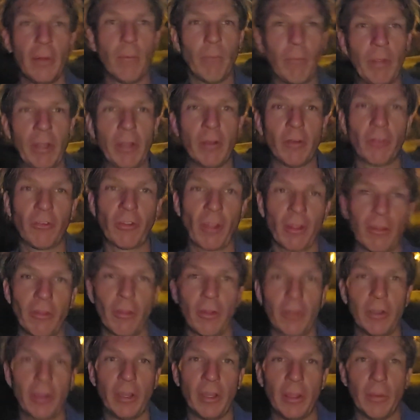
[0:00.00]
Peter saith
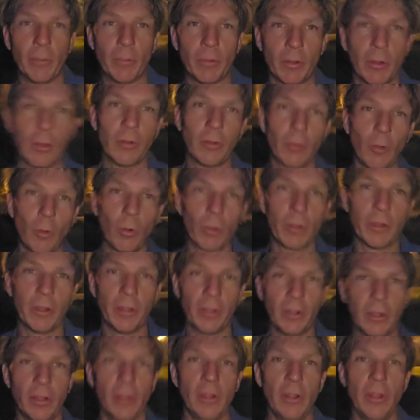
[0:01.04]
unto him, Lord,
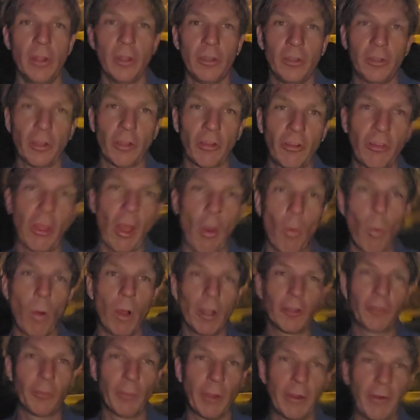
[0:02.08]
dost thou
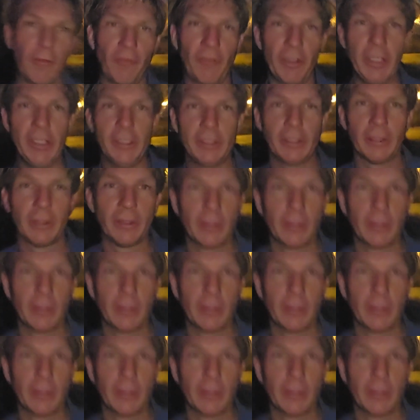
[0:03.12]
wash my feet?